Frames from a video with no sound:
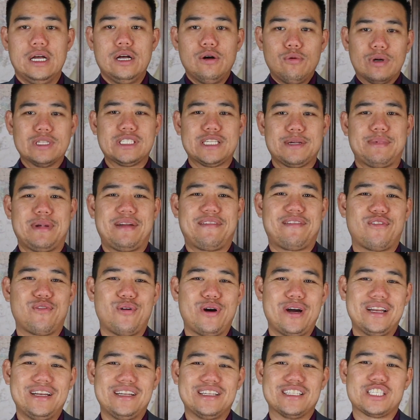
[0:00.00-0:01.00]
What's up
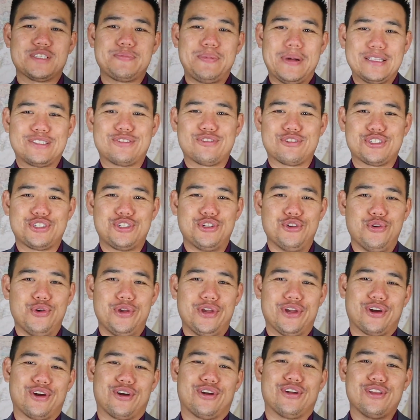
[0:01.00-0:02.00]
everyone, Spencer Su
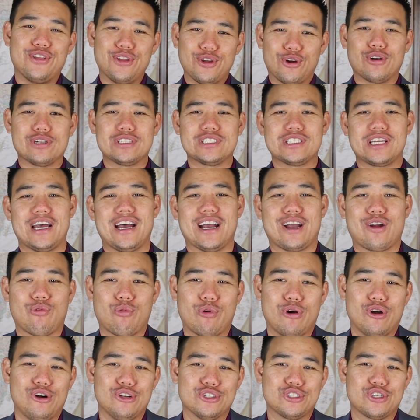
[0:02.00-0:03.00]
here, your tech
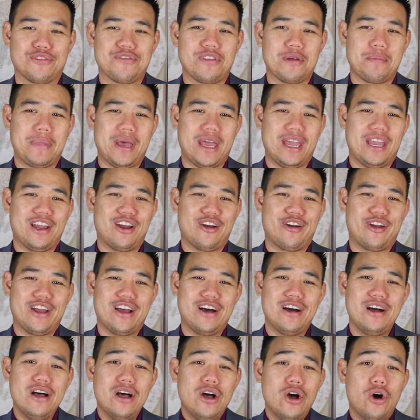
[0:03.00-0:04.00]
realtor of the Bay
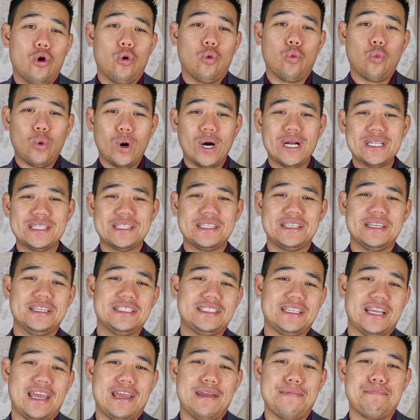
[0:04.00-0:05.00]
Area. What
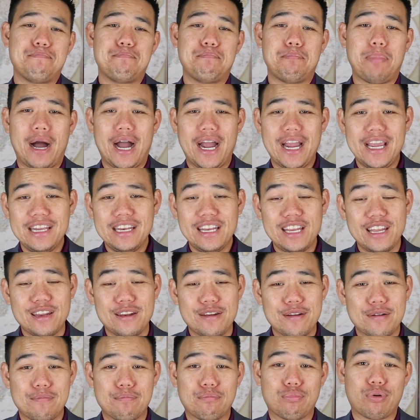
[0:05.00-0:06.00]
does a
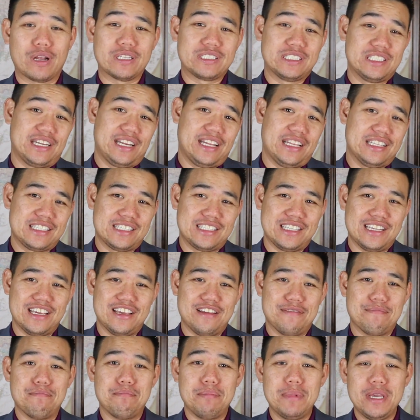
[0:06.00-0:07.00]
Biden
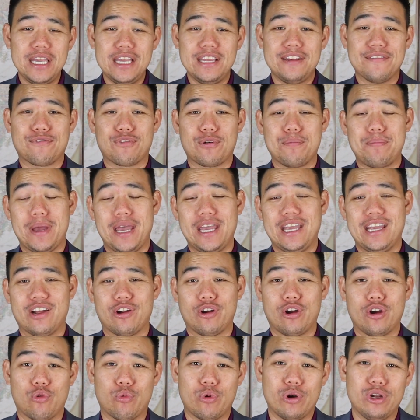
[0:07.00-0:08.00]
presidency mean for Bay
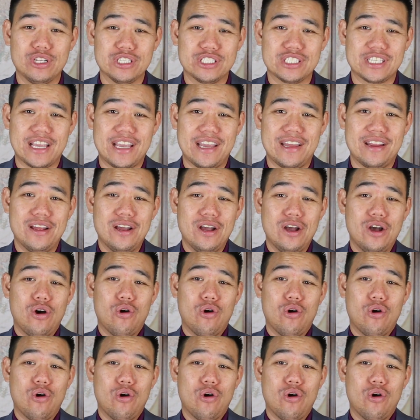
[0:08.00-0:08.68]
Area real estate?